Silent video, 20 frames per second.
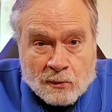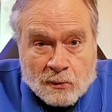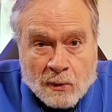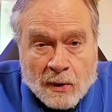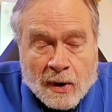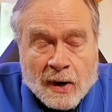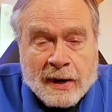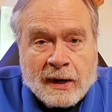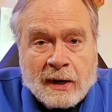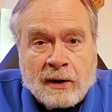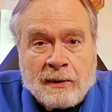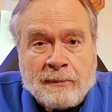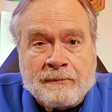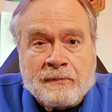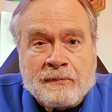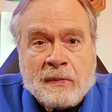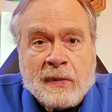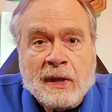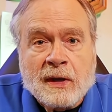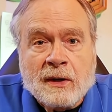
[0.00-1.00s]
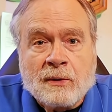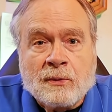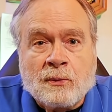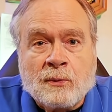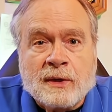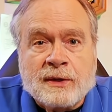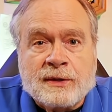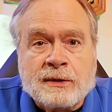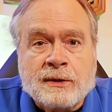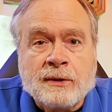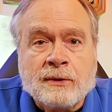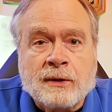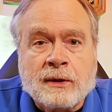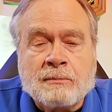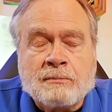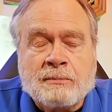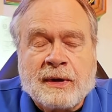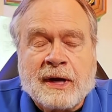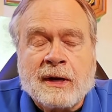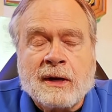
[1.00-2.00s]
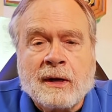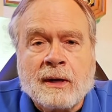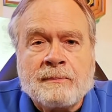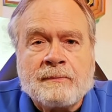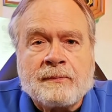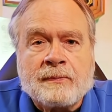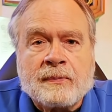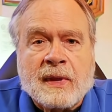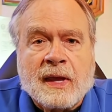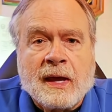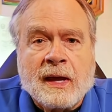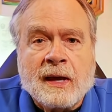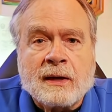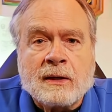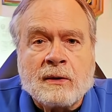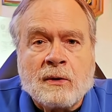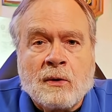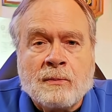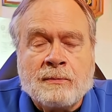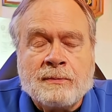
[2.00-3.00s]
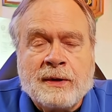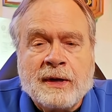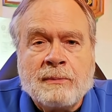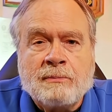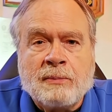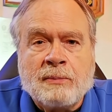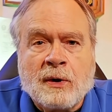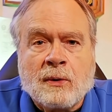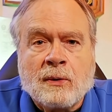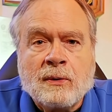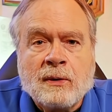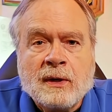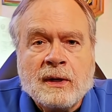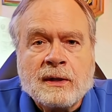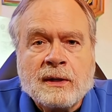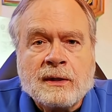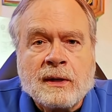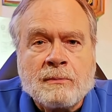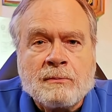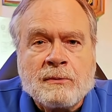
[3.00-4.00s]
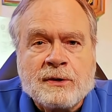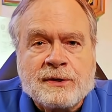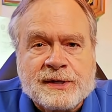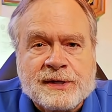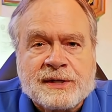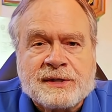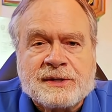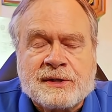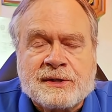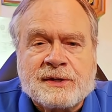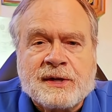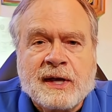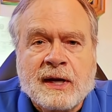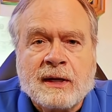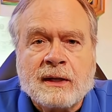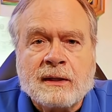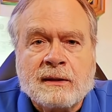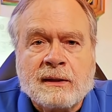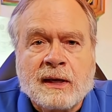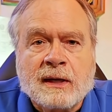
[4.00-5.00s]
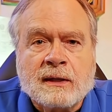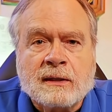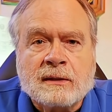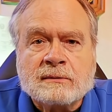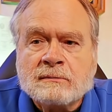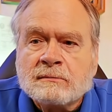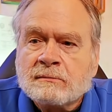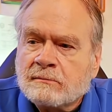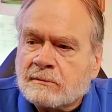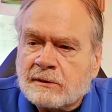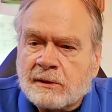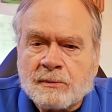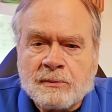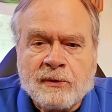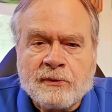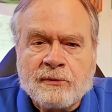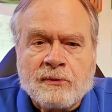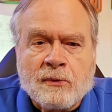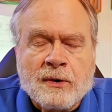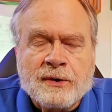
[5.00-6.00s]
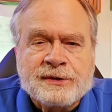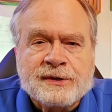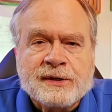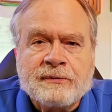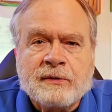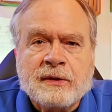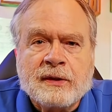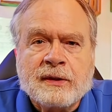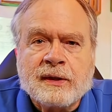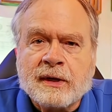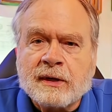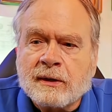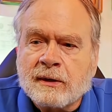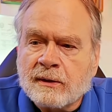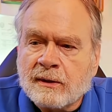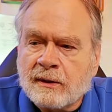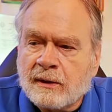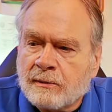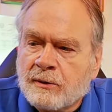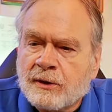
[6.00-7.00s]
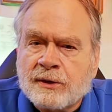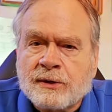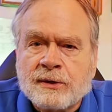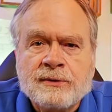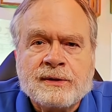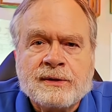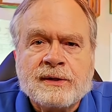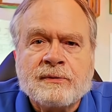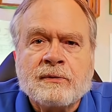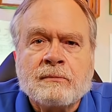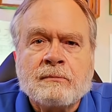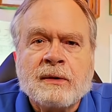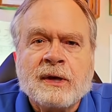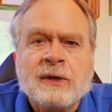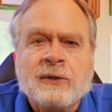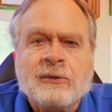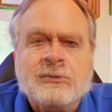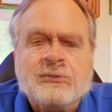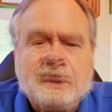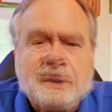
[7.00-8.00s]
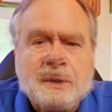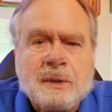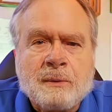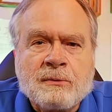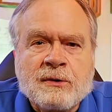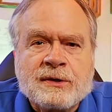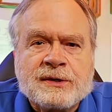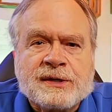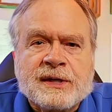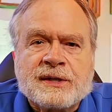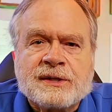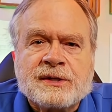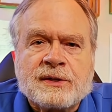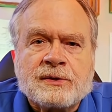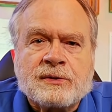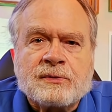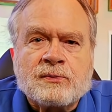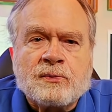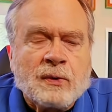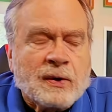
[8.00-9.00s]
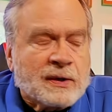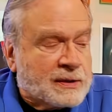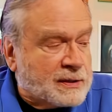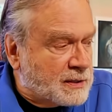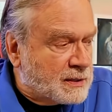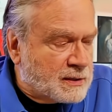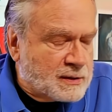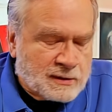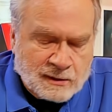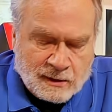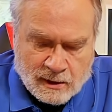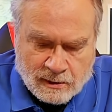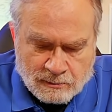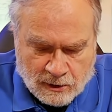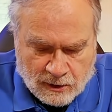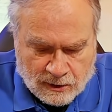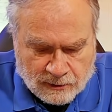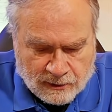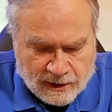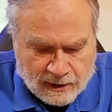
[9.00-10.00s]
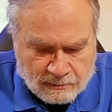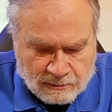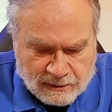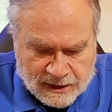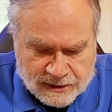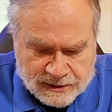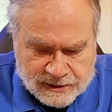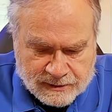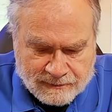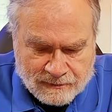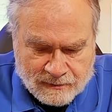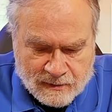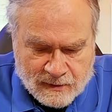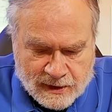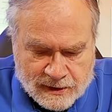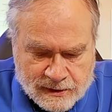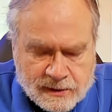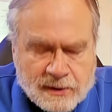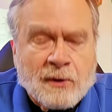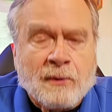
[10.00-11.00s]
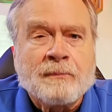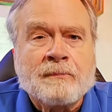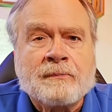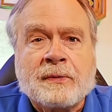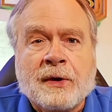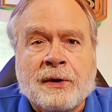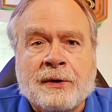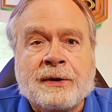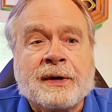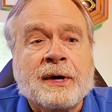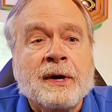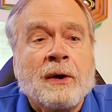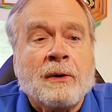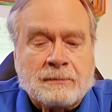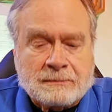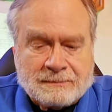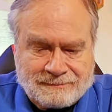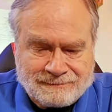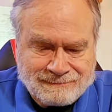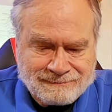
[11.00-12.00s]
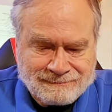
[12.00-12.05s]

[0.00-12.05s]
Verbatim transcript: wire, which you can pick up at Home Depot. Number six is getting thick. Number four is even thicker. Number two is even better. But number six is what the, the book recommends. So there you go.